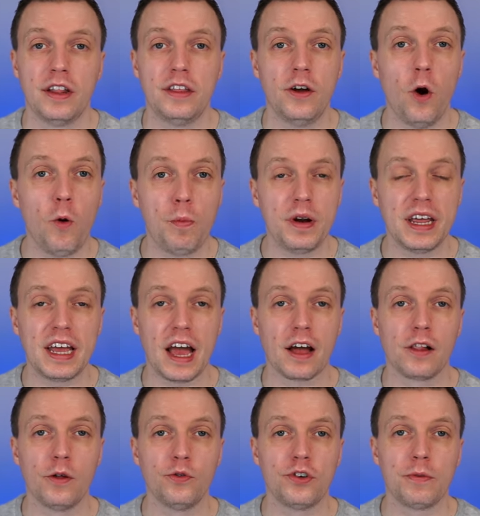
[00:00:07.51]
the opening
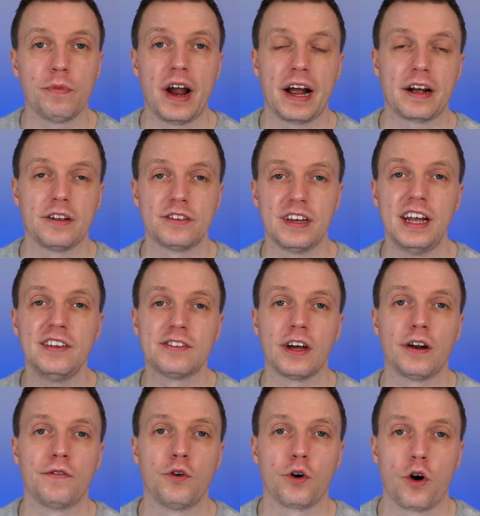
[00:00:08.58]
and closing brackets
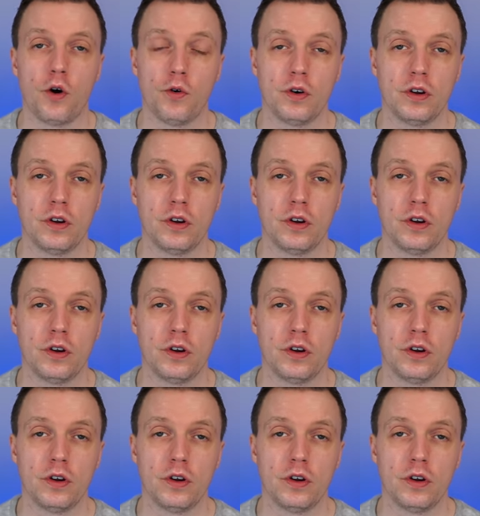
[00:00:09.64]
inside of your code.